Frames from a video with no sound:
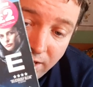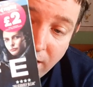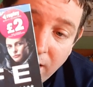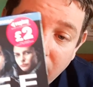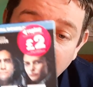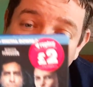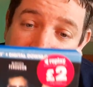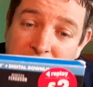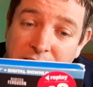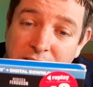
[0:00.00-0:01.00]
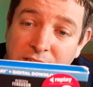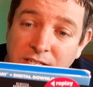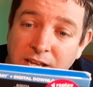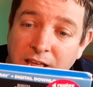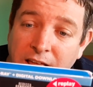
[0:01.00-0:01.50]
And
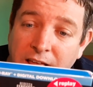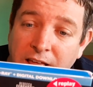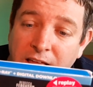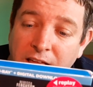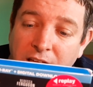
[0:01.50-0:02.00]
it's an